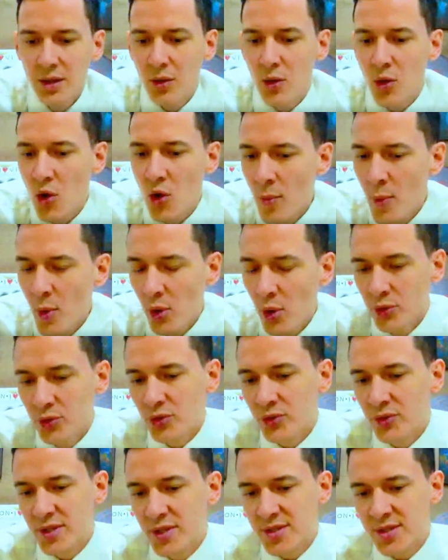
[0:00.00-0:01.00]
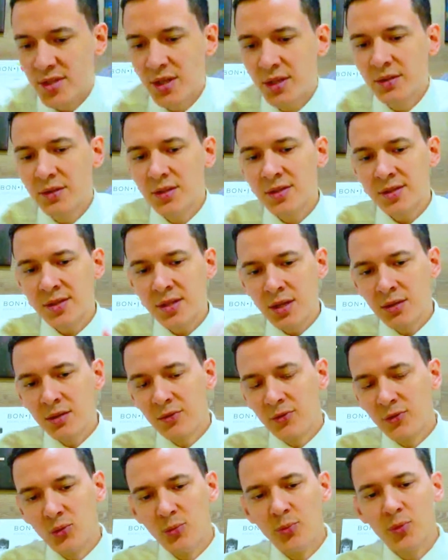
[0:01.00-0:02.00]
homeowner, does he understand the
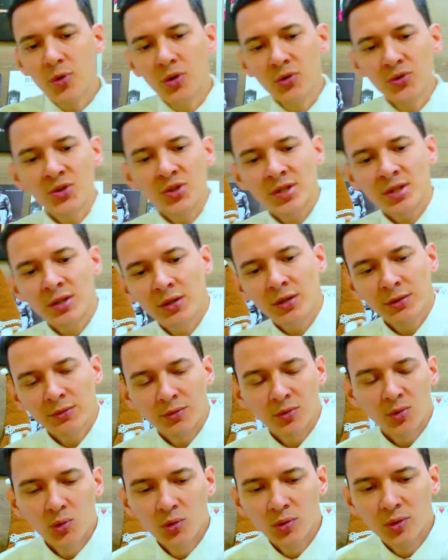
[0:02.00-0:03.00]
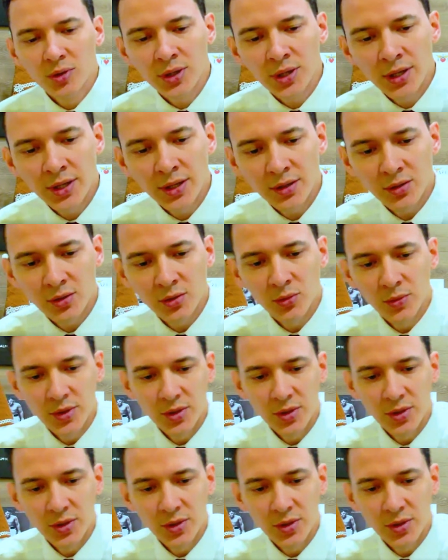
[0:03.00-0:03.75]
full process, how it will look like? Or